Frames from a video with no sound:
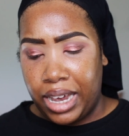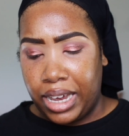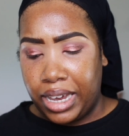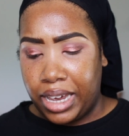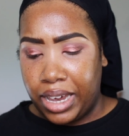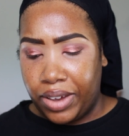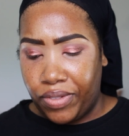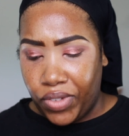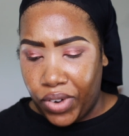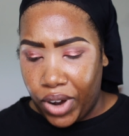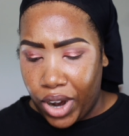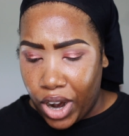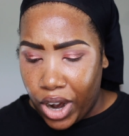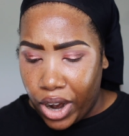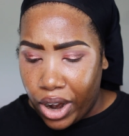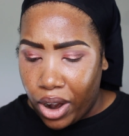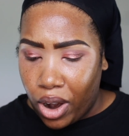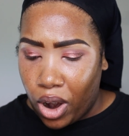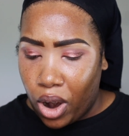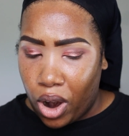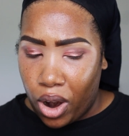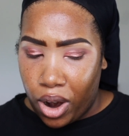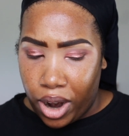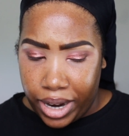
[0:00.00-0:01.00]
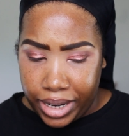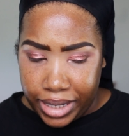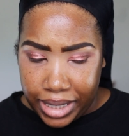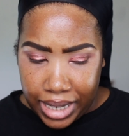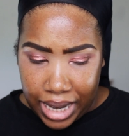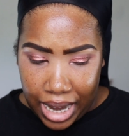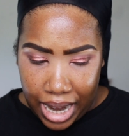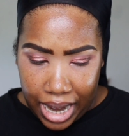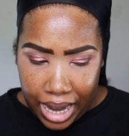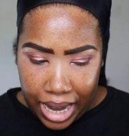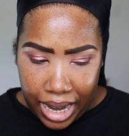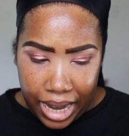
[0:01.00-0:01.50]
giving her a hard
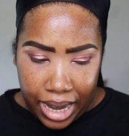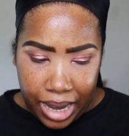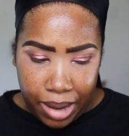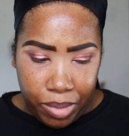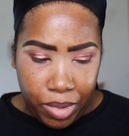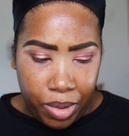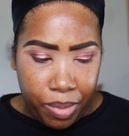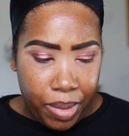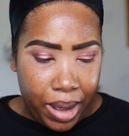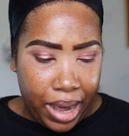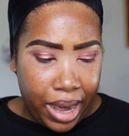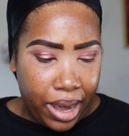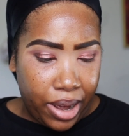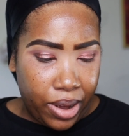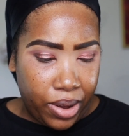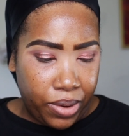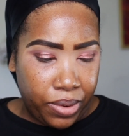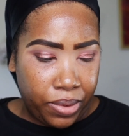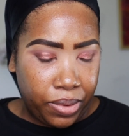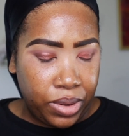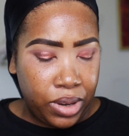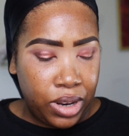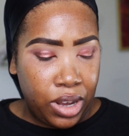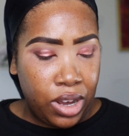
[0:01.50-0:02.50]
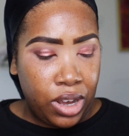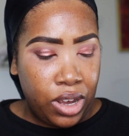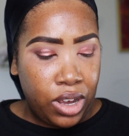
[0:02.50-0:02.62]
time about,